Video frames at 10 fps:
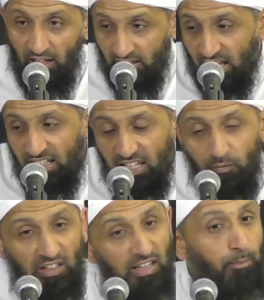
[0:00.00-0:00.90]
They're
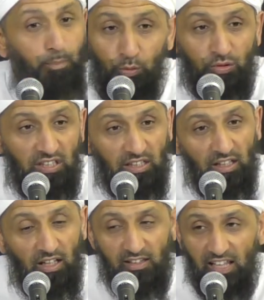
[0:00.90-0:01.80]
leaving their booty,
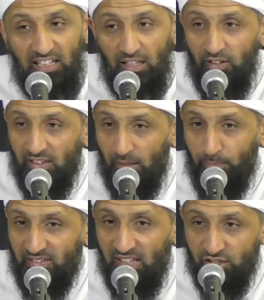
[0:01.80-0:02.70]
they're leaving their
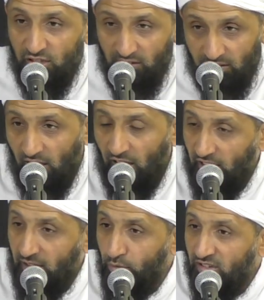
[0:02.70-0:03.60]
possessions,
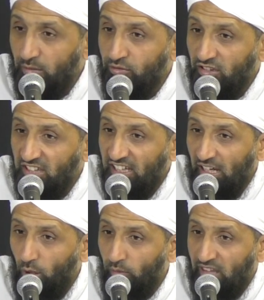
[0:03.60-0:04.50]
and the Muslims are
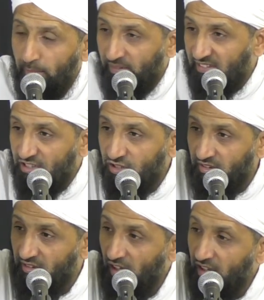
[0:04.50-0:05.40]
taking over their
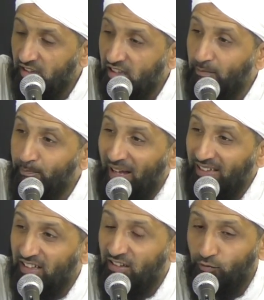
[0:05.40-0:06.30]
possessions. The
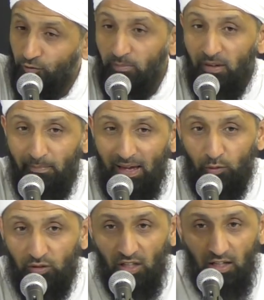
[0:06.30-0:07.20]
companions from the
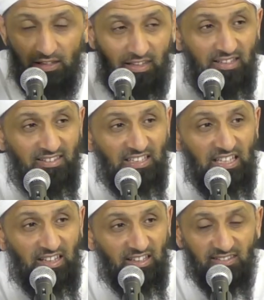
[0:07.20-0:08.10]
mount, they
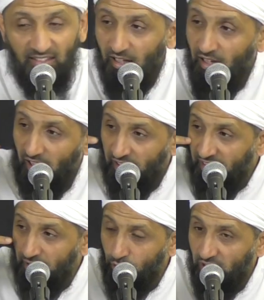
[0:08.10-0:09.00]
see this, and
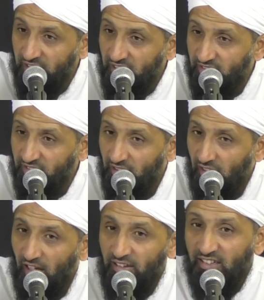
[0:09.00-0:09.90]
they look at this,
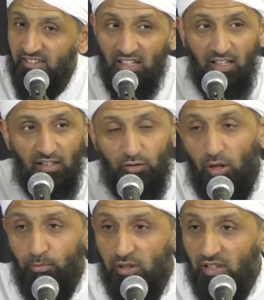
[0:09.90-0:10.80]
and they say to
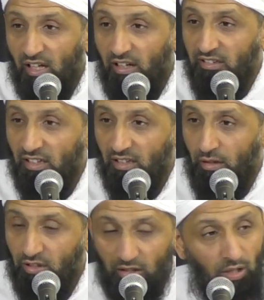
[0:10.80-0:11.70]
Abdullah
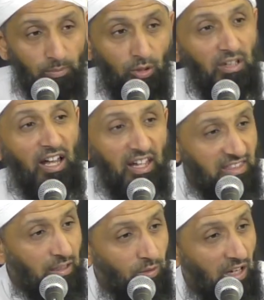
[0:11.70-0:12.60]
radiallahu ta'ala, "Abdullah, I
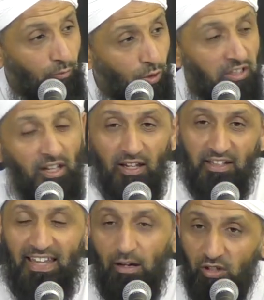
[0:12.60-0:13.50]
think we have won,
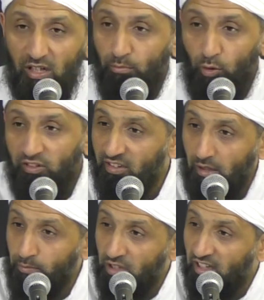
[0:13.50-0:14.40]
now we can move." He said,
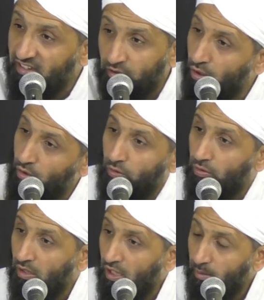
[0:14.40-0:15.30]
Abdullah said,
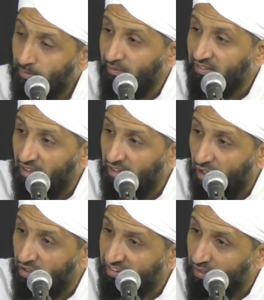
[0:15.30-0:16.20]
"No." Prophet
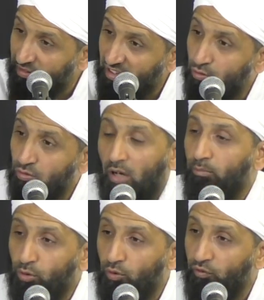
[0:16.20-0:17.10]
sallallahu alaihi wasallam said, "Do
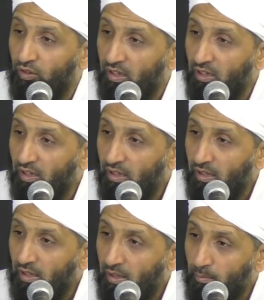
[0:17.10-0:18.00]
not move."
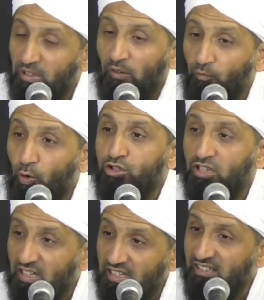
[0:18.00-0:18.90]
But
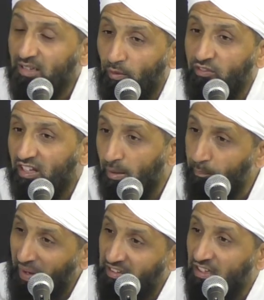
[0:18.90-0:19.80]
unfortunately, some of the
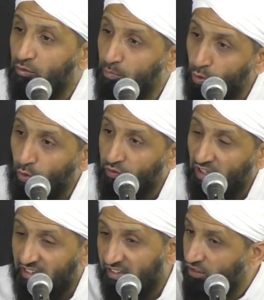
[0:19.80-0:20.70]
companions moved
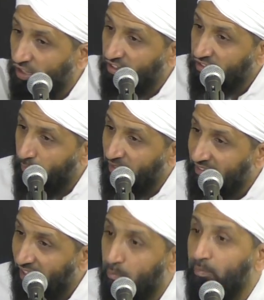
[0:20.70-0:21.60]
and they started
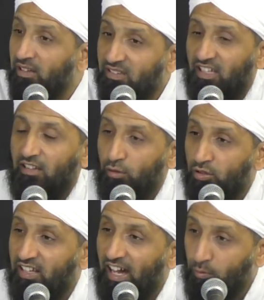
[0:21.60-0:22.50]
coming down because they
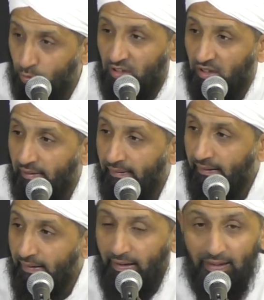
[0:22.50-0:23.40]
thought they had won.
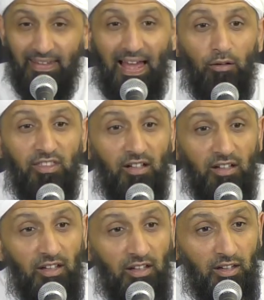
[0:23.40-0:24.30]
Now
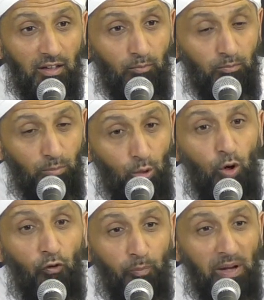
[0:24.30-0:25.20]
the
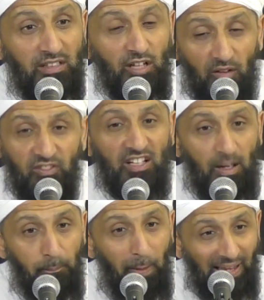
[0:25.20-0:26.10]
movement of the
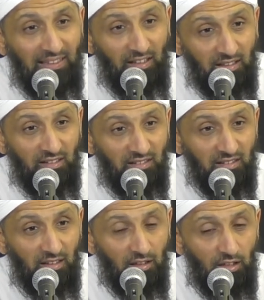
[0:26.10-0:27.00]

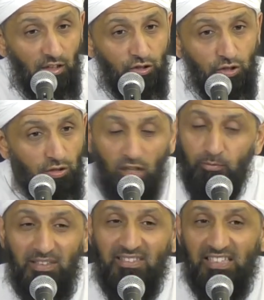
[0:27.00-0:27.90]
companions should
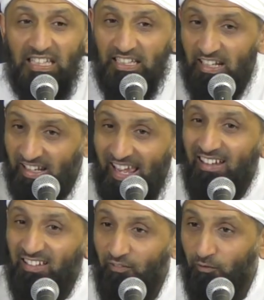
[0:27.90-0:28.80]
not be seen in a
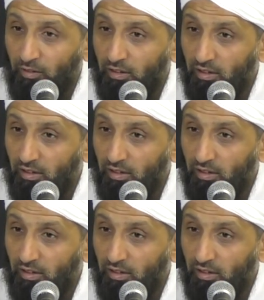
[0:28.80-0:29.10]
negative,